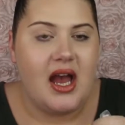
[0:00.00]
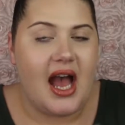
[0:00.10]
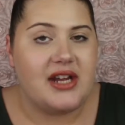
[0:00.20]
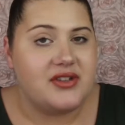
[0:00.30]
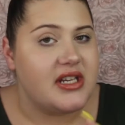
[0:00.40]

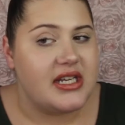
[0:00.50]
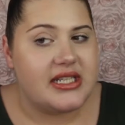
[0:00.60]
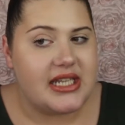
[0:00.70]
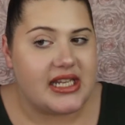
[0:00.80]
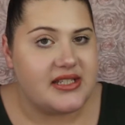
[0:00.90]
I drink
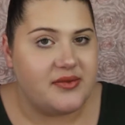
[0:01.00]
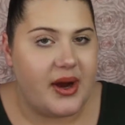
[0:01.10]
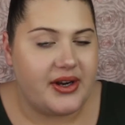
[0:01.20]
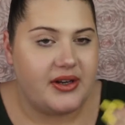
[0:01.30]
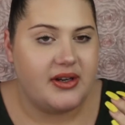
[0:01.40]
tons of
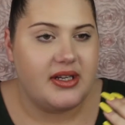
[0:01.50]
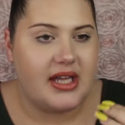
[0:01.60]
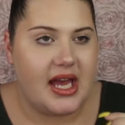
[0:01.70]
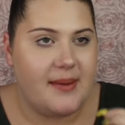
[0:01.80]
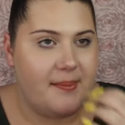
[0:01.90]
water,
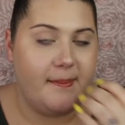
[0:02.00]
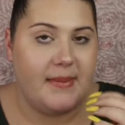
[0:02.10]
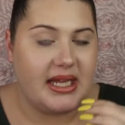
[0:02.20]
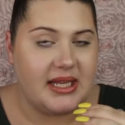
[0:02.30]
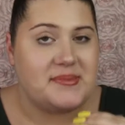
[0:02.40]
yet
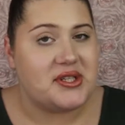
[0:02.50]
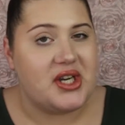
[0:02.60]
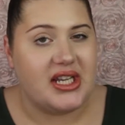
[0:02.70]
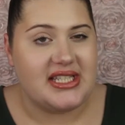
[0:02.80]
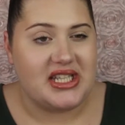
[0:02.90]
my lips are
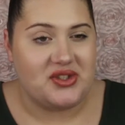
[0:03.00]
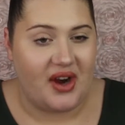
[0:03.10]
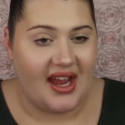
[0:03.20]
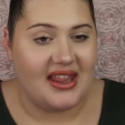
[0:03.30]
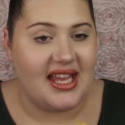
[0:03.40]
constantly
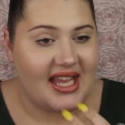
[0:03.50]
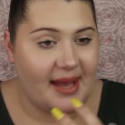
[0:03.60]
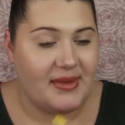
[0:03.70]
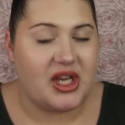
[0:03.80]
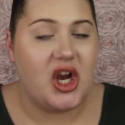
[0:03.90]
dry. Like,
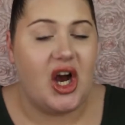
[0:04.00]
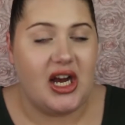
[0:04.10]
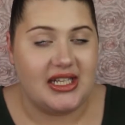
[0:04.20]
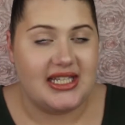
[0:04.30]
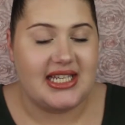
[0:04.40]
I mean
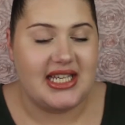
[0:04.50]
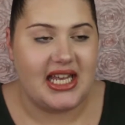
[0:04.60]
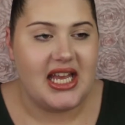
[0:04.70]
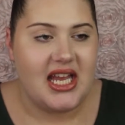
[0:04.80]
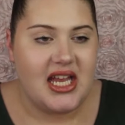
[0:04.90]

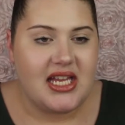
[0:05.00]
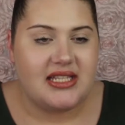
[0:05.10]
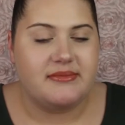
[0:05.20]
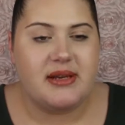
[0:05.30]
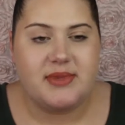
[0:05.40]
constantly.
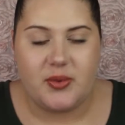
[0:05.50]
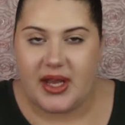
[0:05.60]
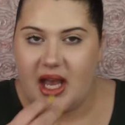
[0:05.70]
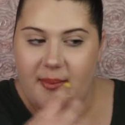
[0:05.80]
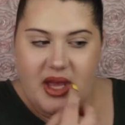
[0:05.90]
Sometimes I'll
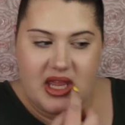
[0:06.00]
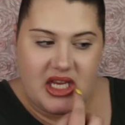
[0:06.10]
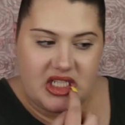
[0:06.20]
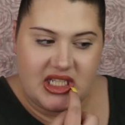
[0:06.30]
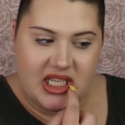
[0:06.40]
wake up and
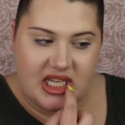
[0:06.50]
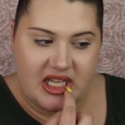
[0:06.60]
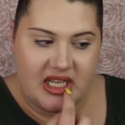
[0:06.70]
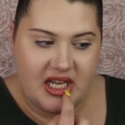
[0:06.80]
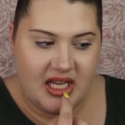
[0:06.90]
there's just
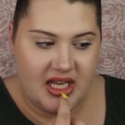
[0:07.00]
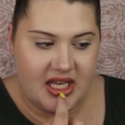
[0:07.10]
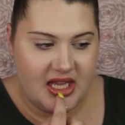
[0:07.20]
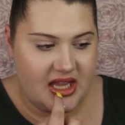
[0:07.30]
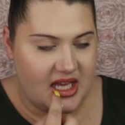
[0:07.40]
like
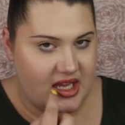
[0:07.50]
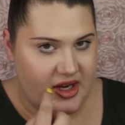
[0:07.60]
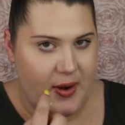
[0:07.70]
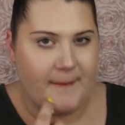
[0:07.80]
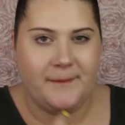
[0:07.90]
that, you
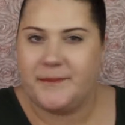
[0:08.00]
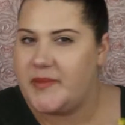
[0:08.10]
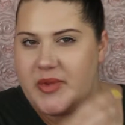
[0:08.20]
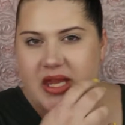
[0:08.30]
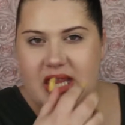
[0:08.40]
know,
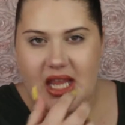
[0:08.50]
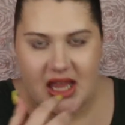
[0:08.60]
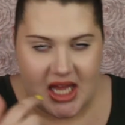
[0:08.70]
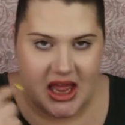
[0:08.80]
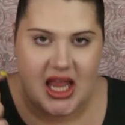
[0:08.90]

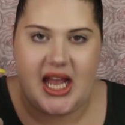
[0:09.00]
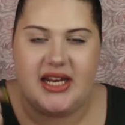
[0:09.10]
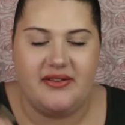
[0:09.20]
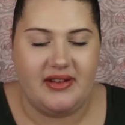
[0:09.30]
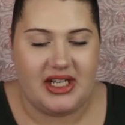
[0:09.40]
that line
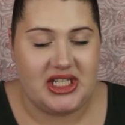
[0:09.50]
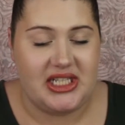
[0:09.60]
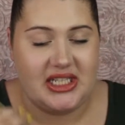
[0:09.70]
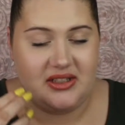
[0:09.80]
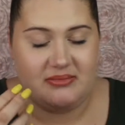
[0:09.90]
of, I
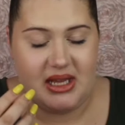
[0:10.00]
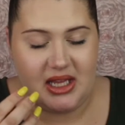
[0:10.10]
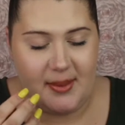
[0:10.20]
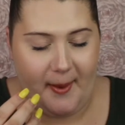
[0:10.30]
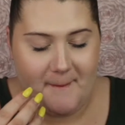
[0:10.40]
just tickled my
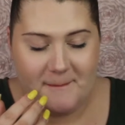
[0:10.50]
lip.